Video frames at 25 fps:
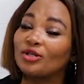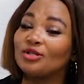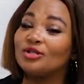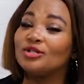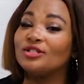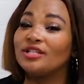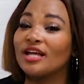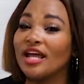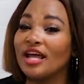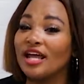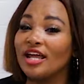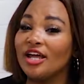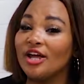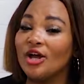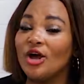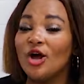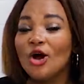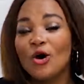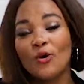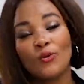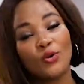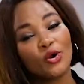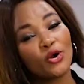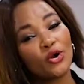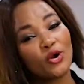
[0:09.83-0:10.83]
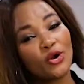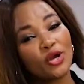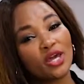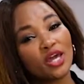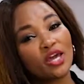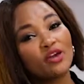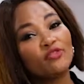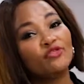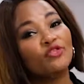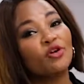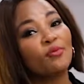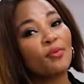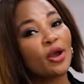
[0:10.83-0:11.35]
Today, we're
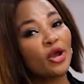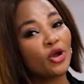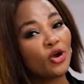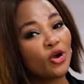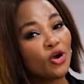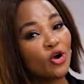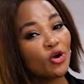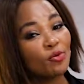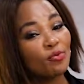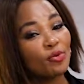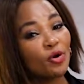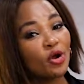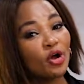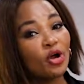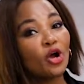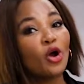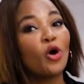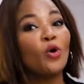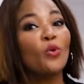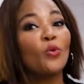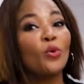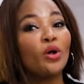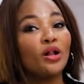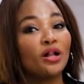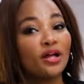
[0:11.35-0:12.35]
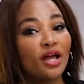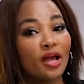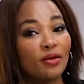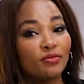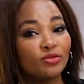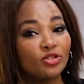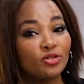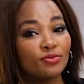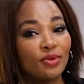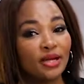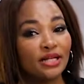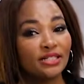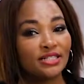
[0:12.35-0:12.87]
cooking from my cookbook, Welcome
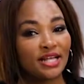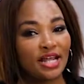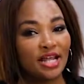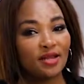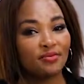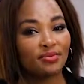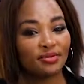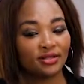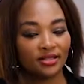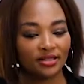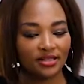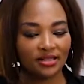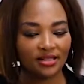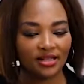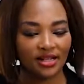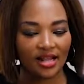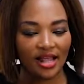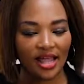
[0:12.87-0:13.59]
to My Table,